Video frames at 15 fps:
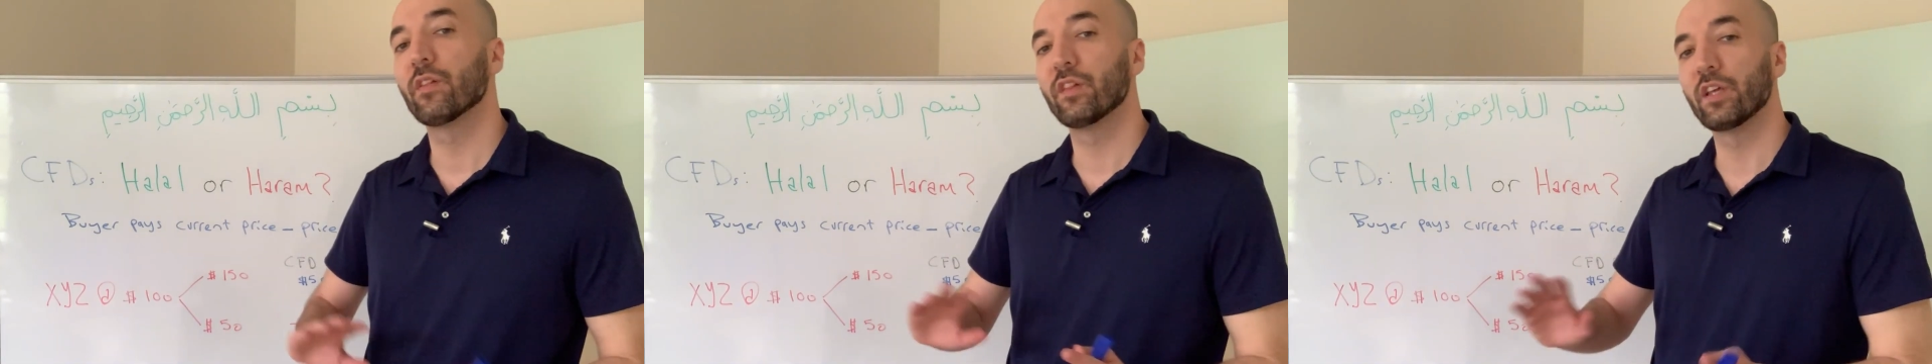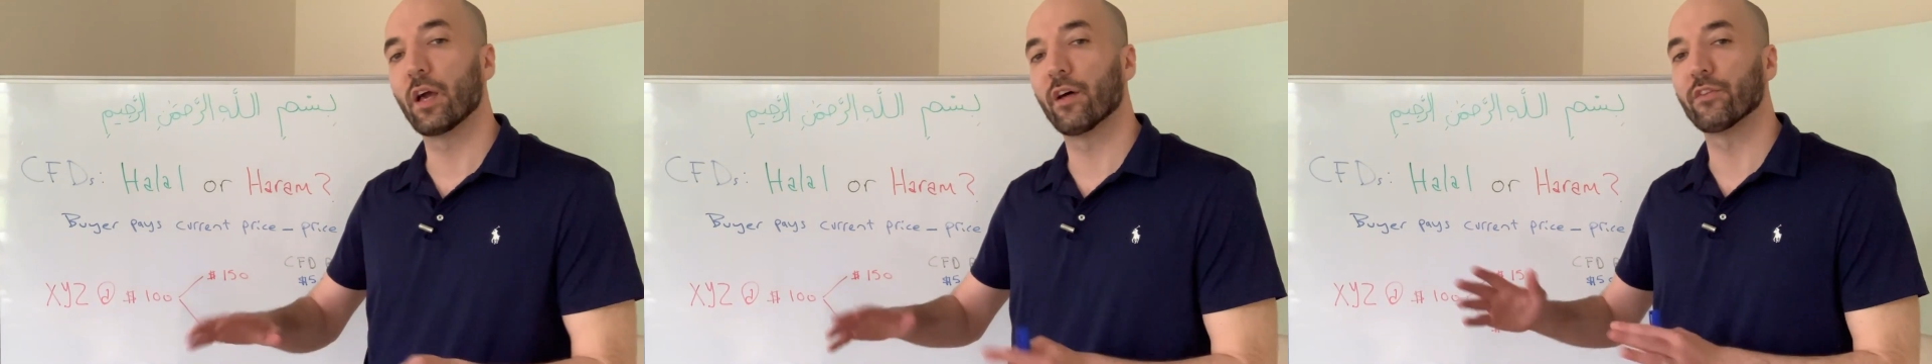
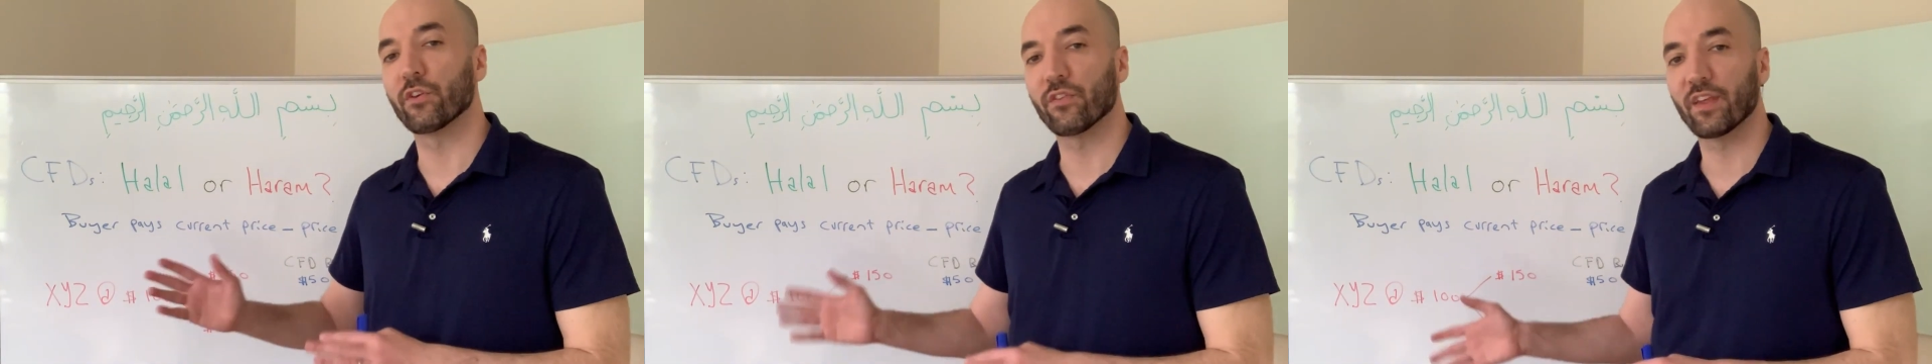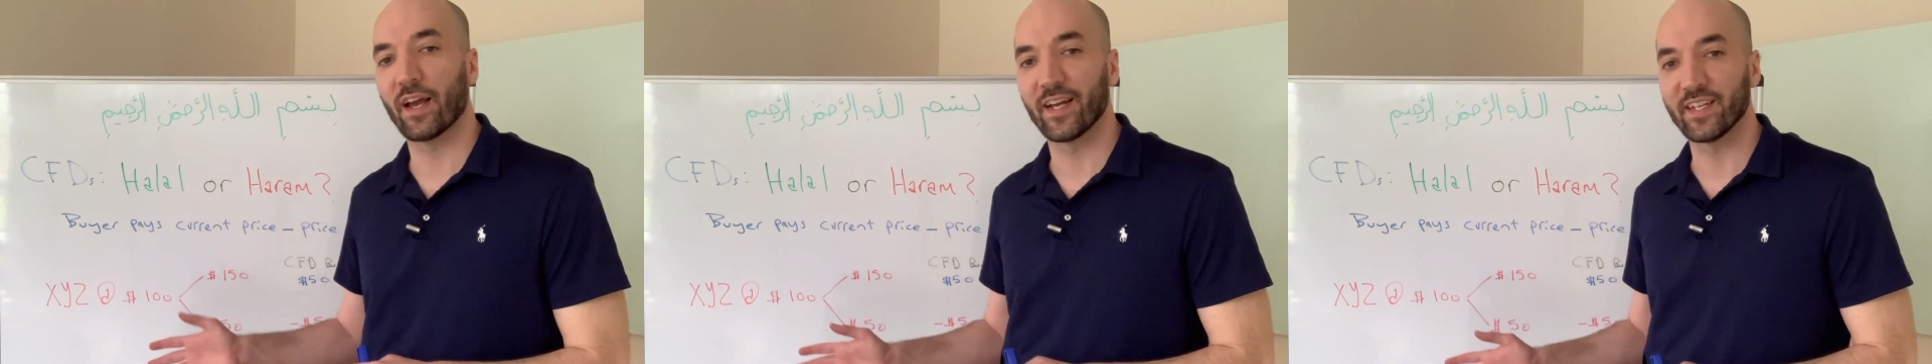the other
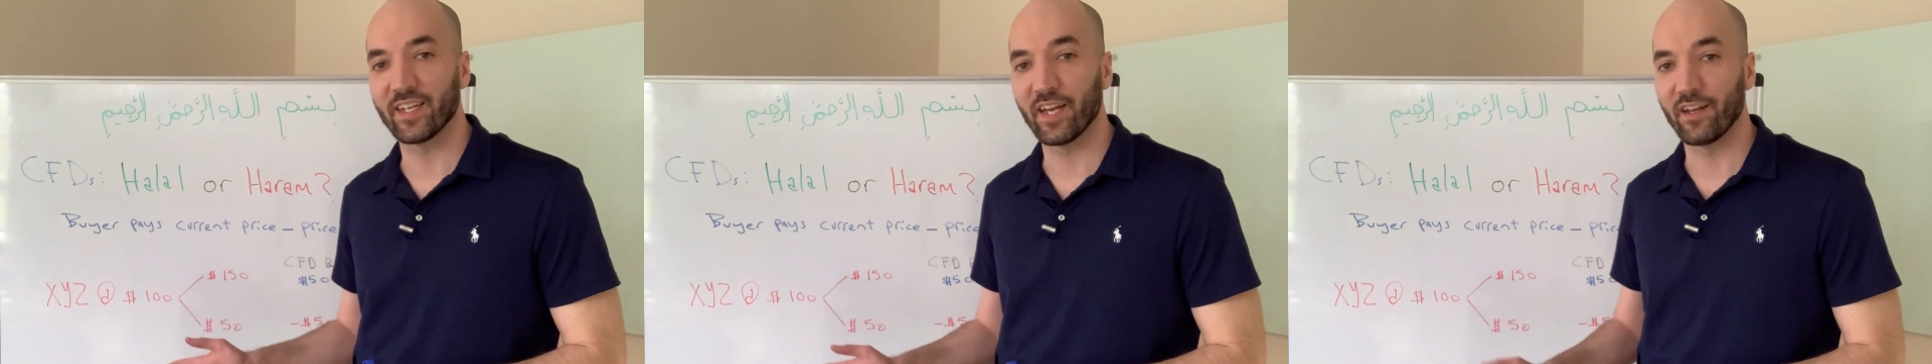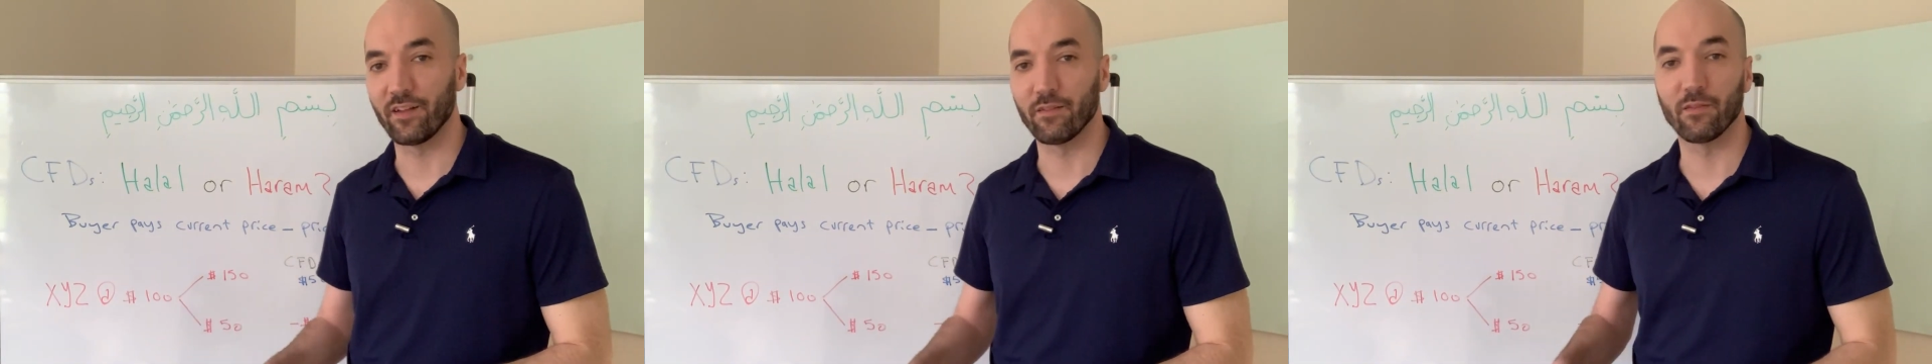side
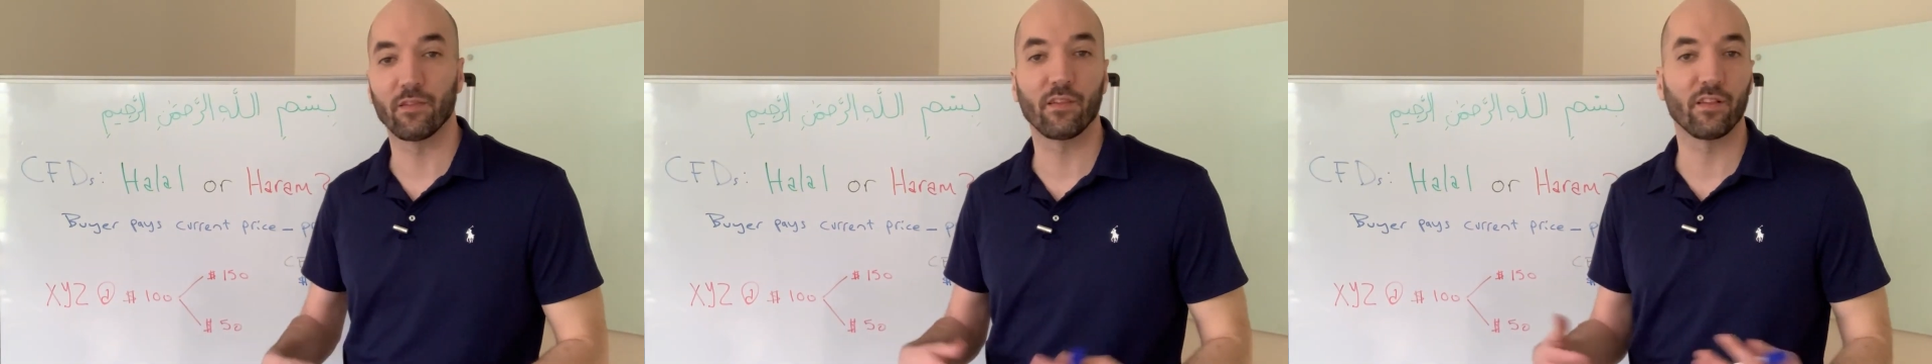gains.